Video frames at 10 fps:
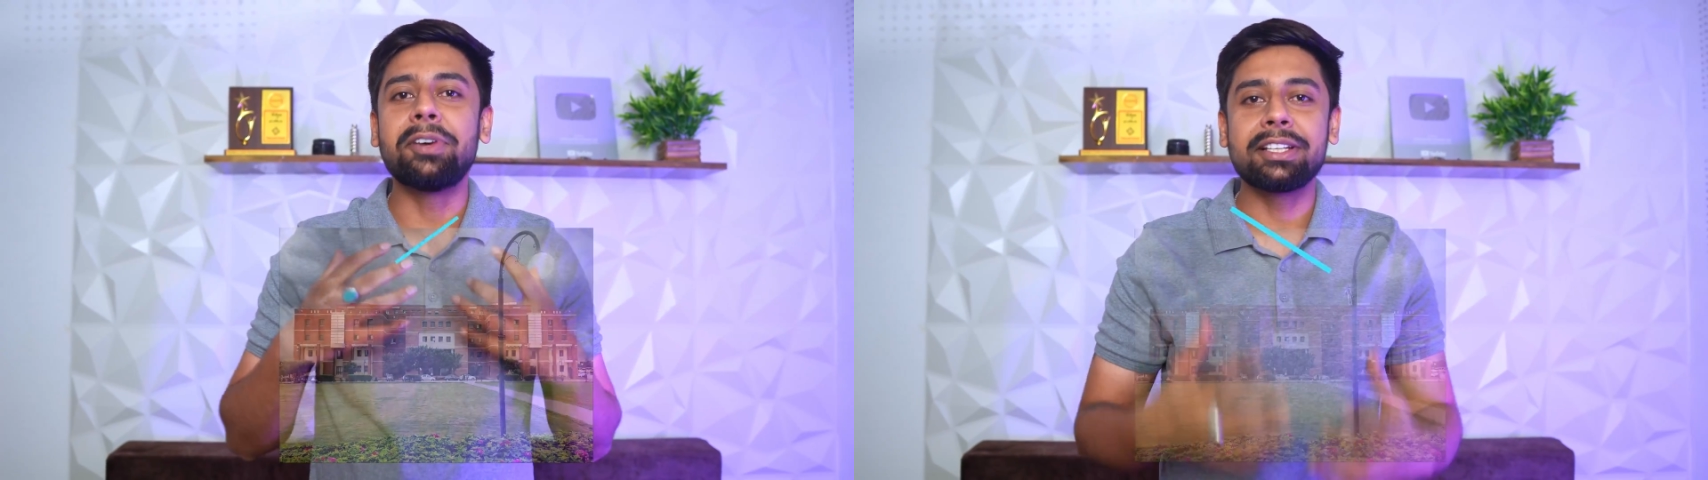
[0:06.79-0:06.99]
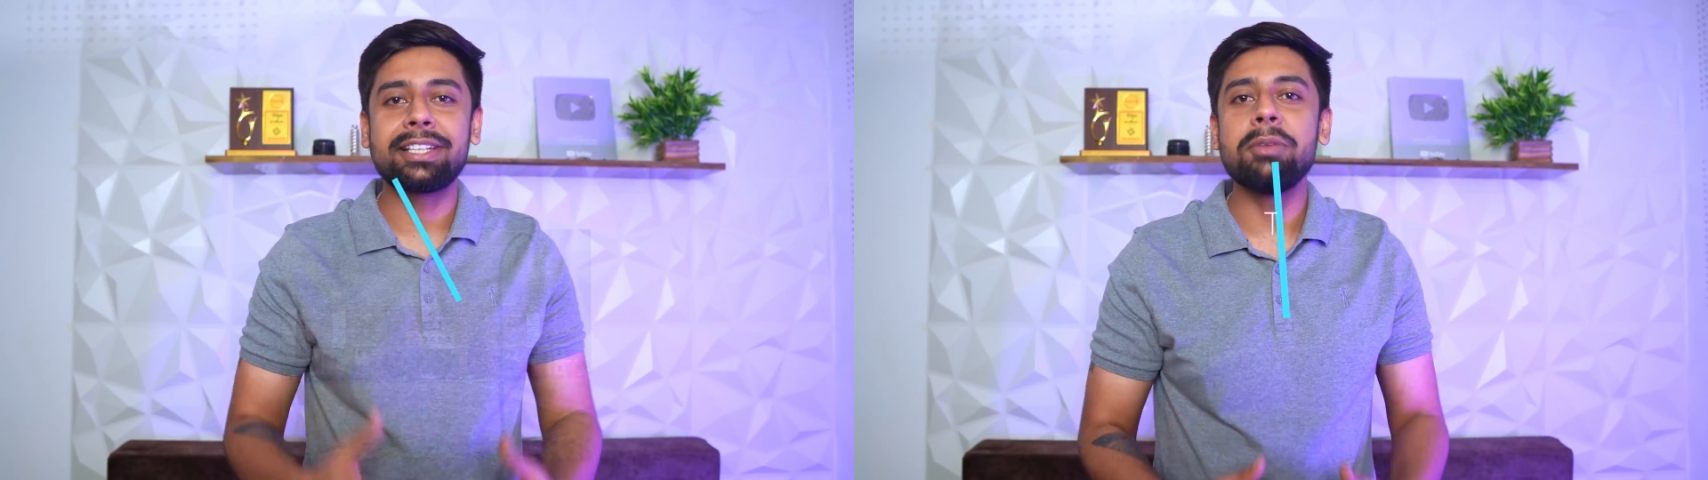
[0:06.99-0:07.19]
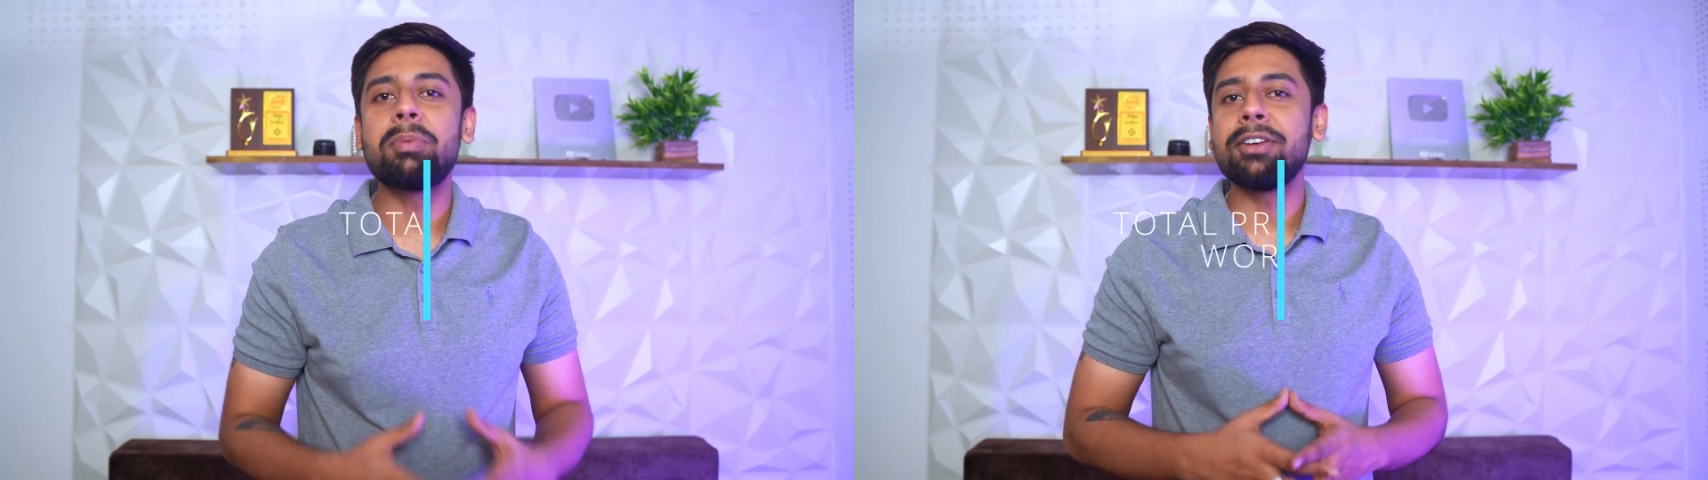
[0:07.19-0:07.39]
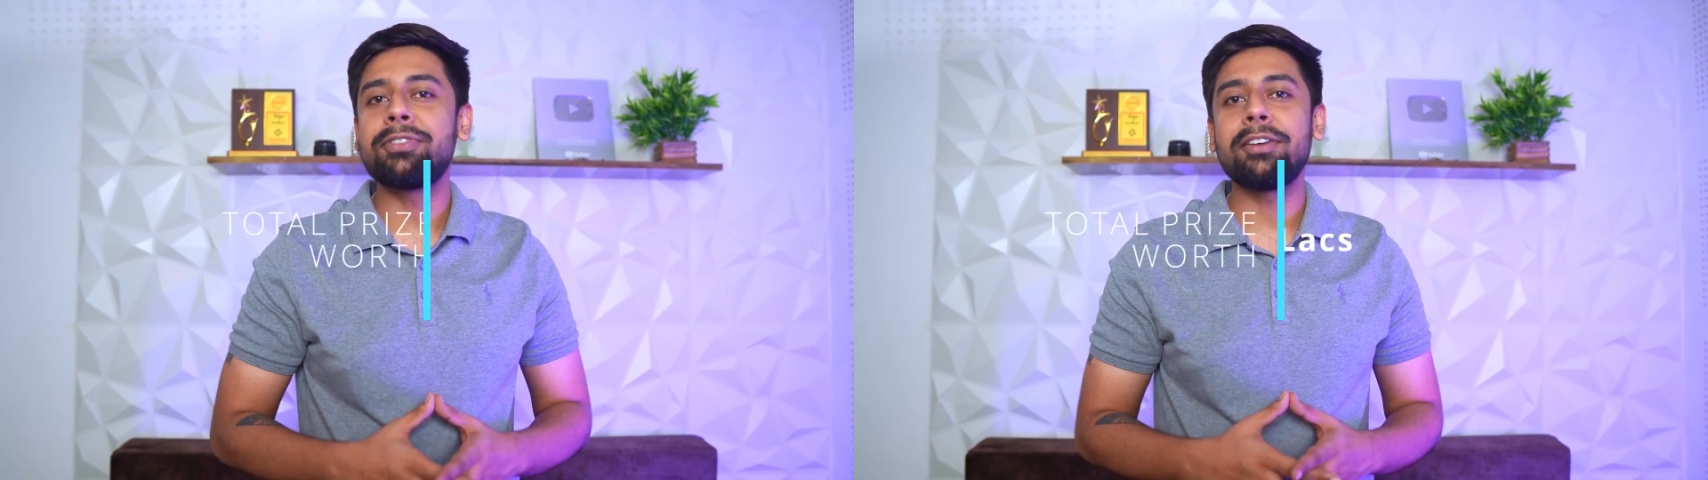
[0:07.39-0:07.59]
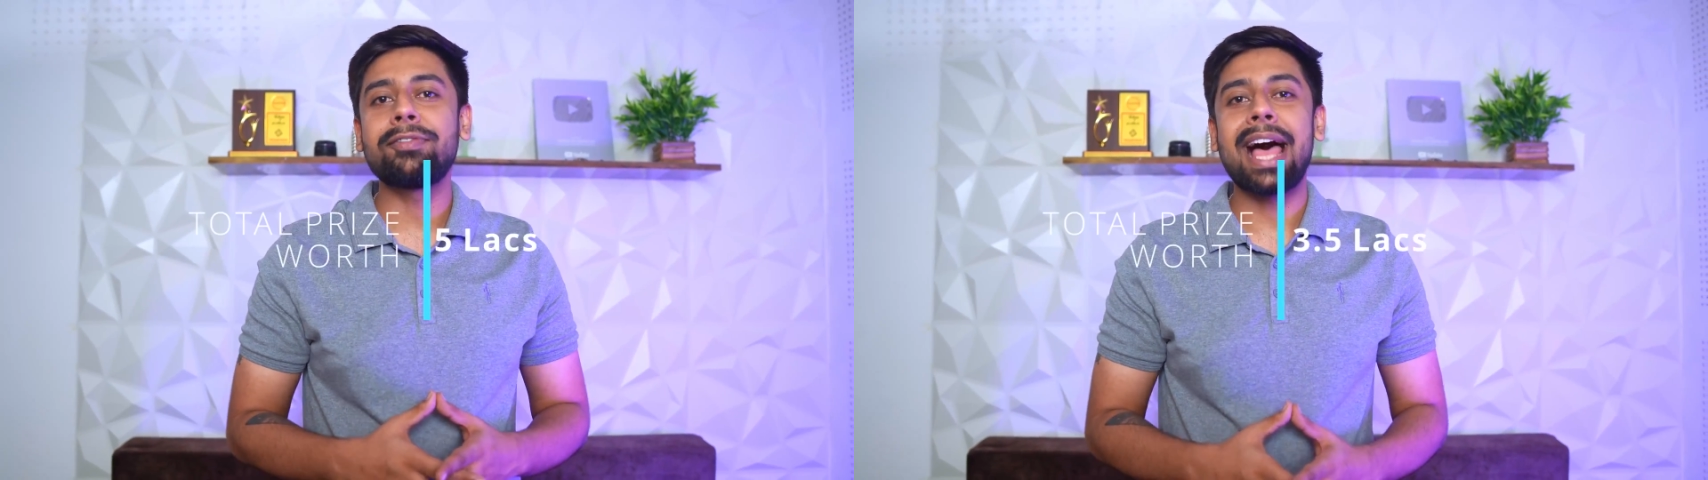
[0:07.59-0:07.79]
worth
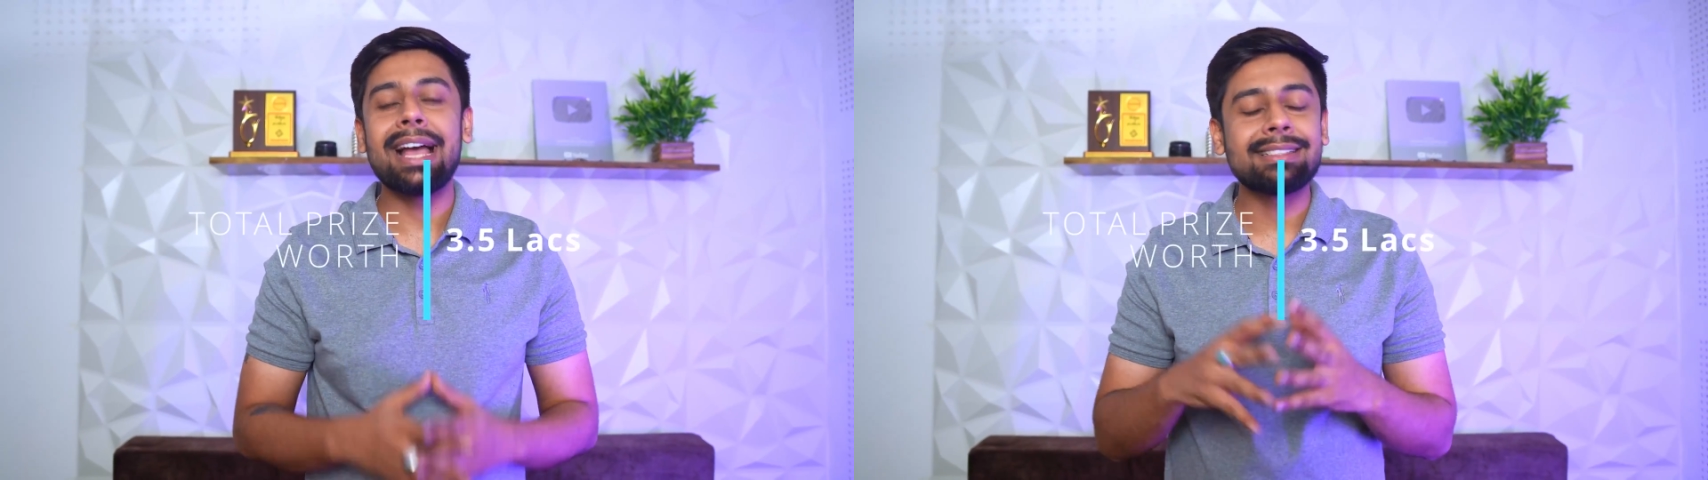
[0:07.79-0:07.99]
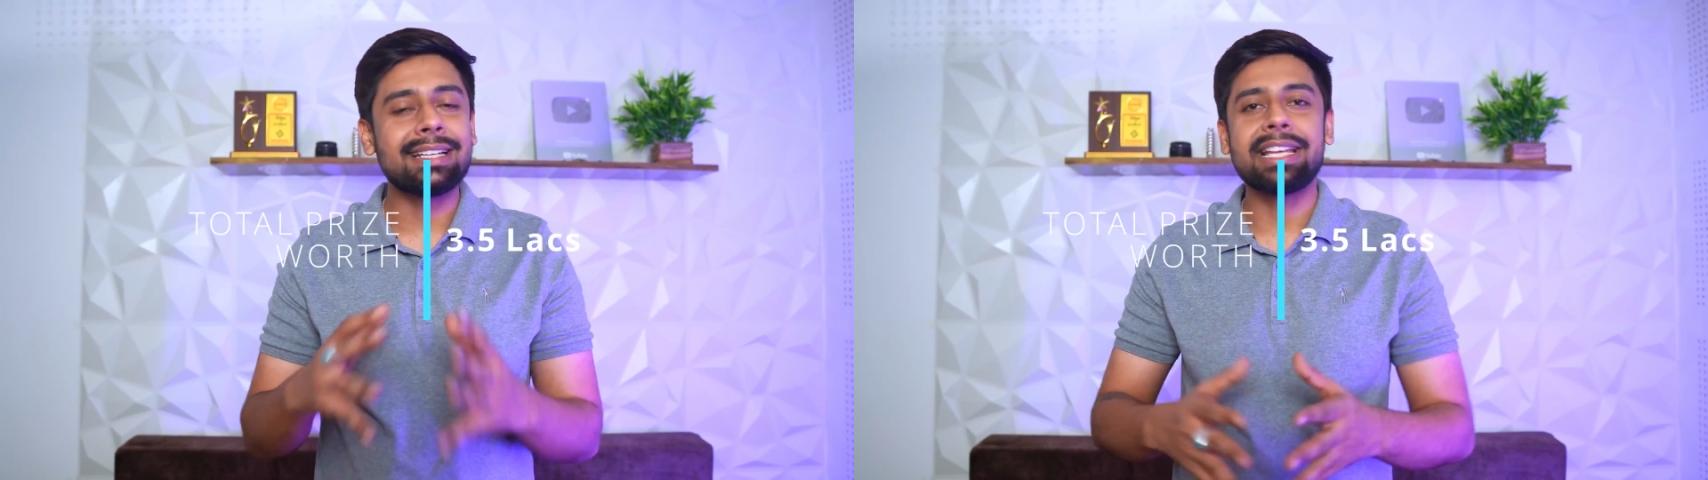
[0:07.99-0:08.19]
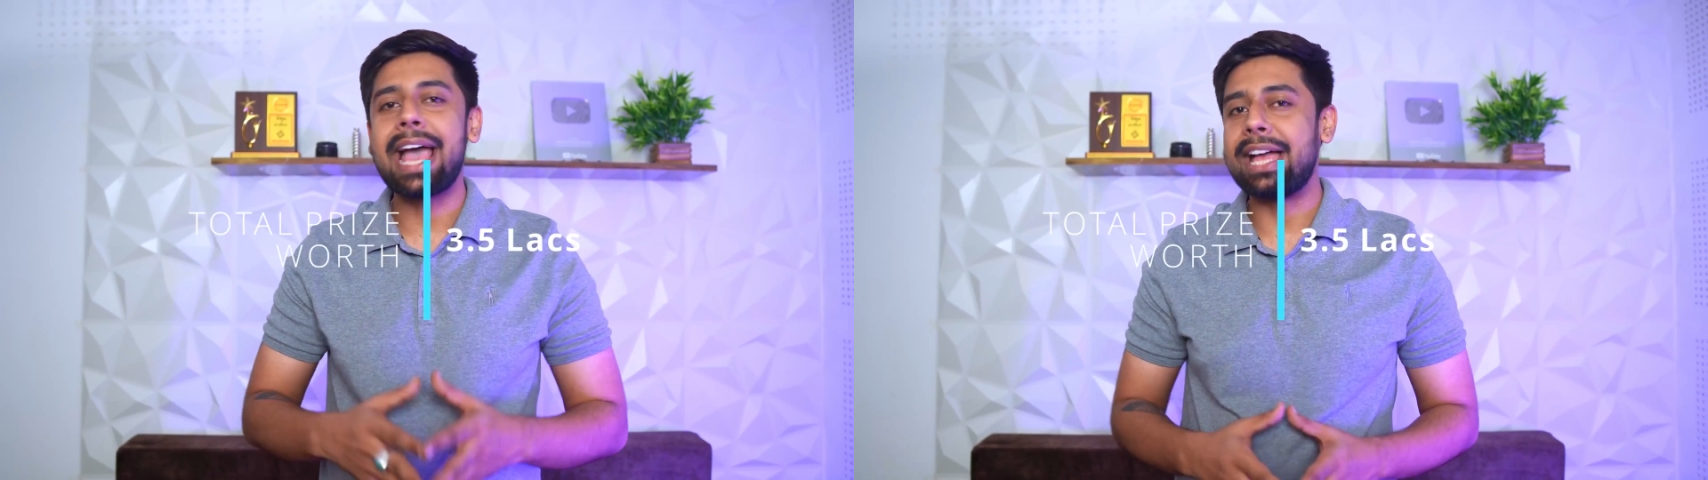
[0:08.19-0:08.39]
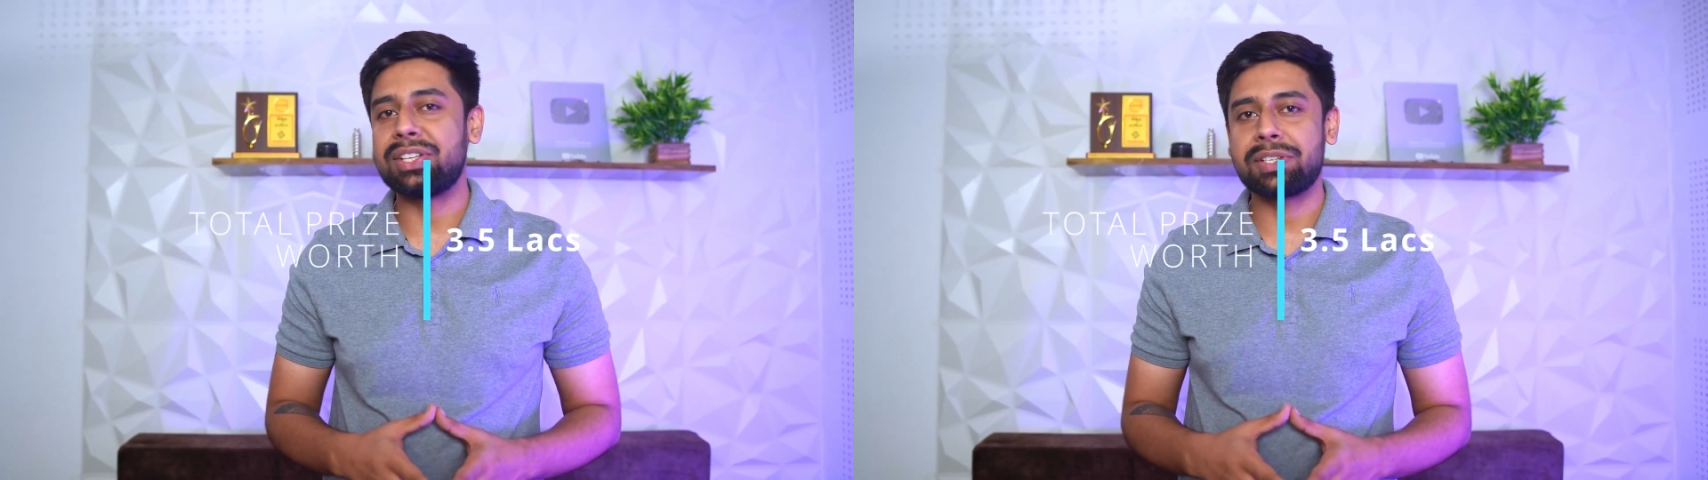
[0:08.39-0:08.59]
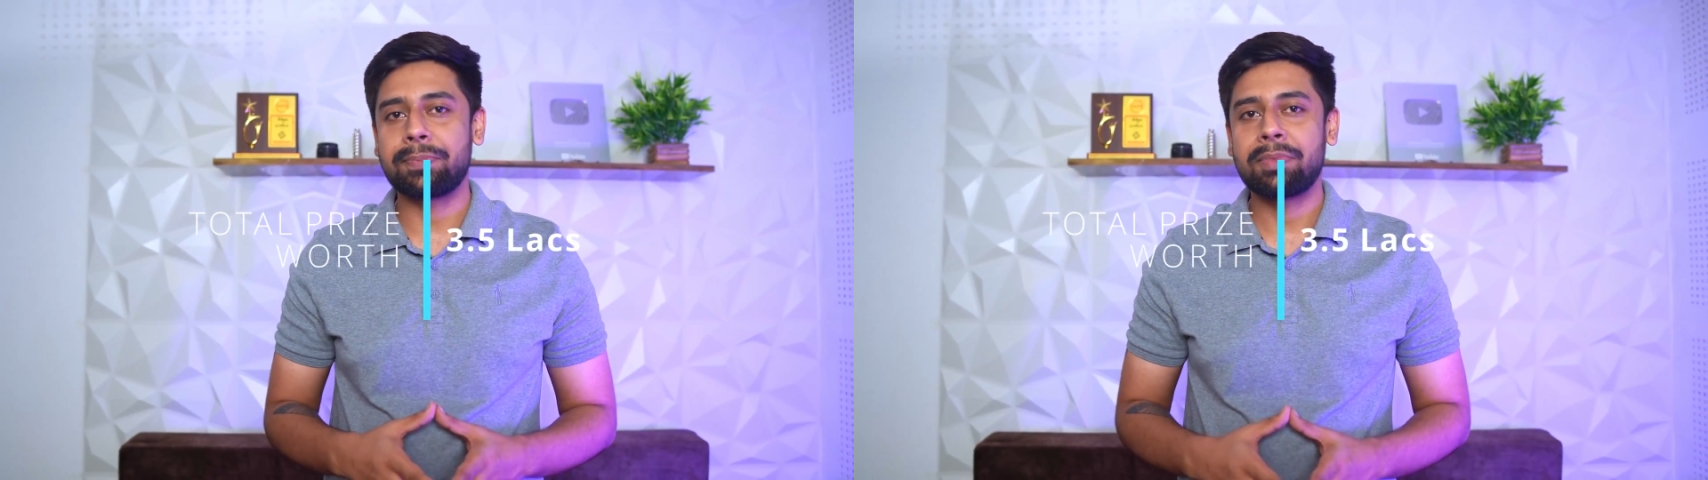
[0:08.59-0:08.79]
3.5 lakhs in
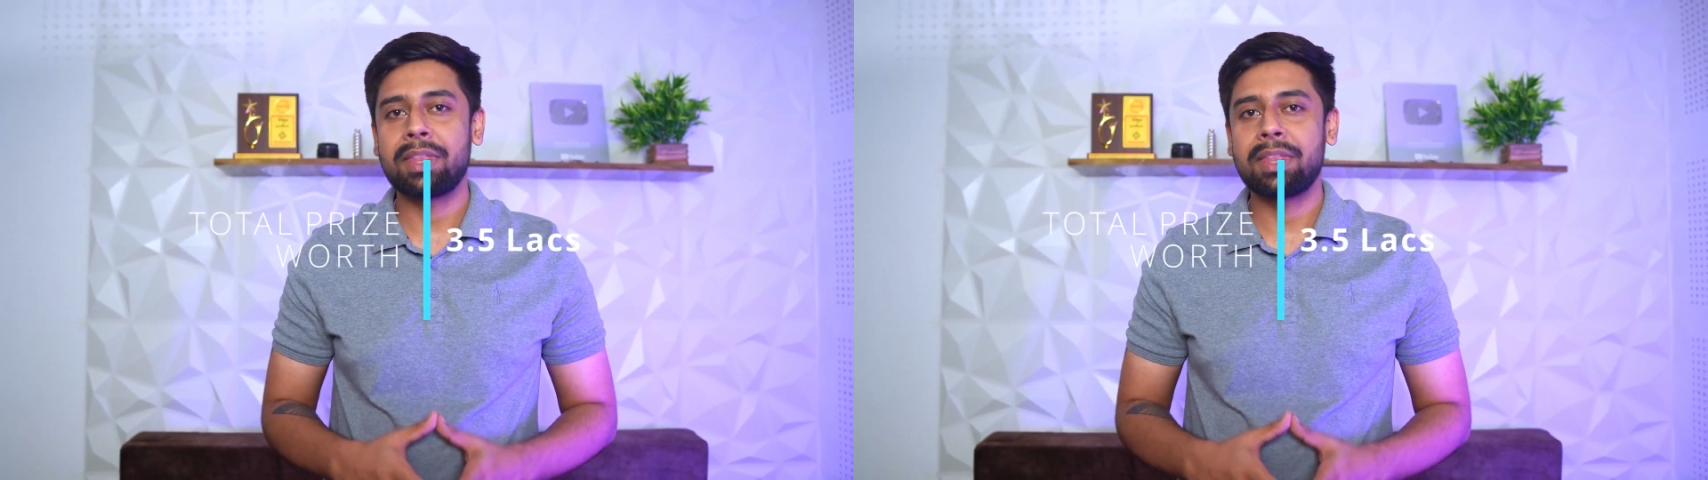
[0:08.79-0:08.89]
cash.